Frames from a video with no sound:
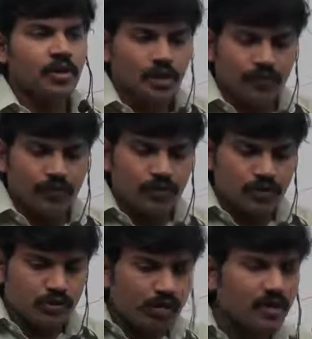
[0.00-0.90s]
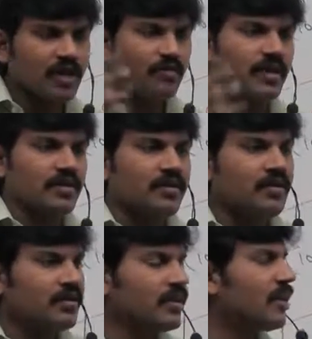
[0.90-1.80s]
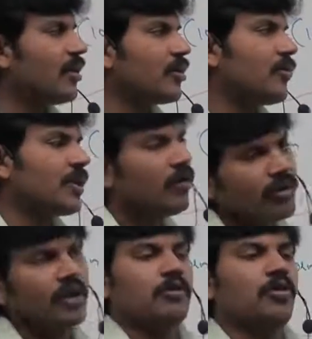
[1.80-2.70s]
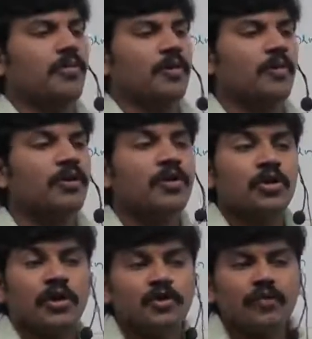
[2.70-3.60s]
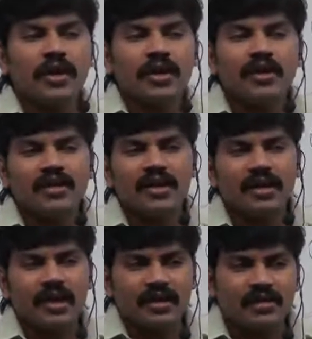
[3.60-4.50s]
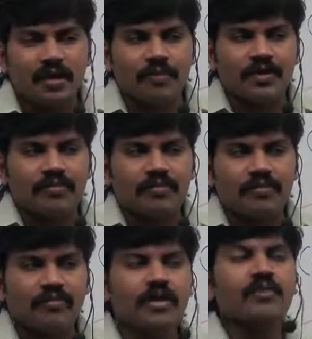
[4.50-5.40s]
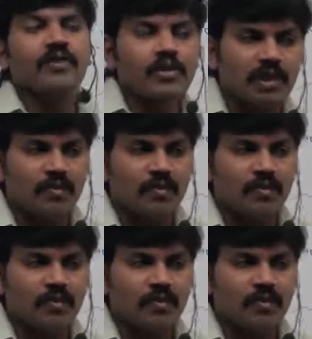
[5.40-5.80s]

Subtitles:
If you show that one, then automatically, okay, no problem. If you are not taking extra pen, where will be the